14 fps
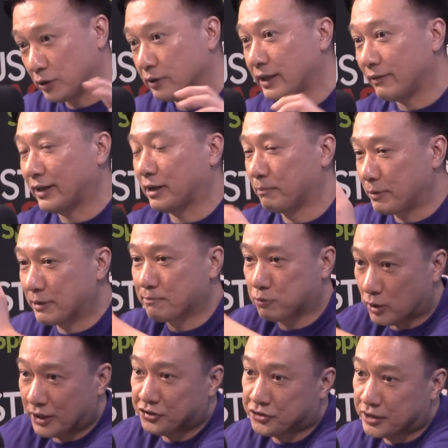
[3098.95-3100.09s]
Don't they have like a big
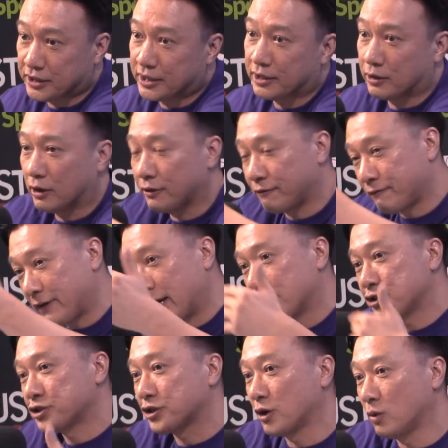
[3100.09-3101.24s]
press thing and all the
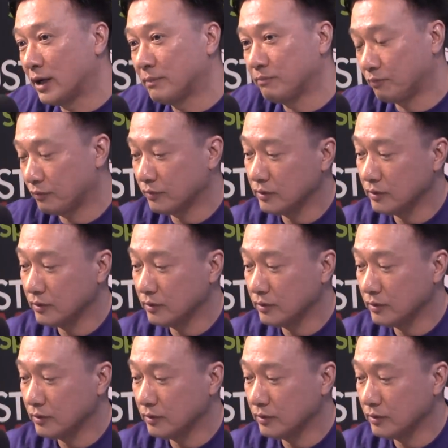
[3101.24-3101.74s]
fans yeah, show up? Yeah, but the actual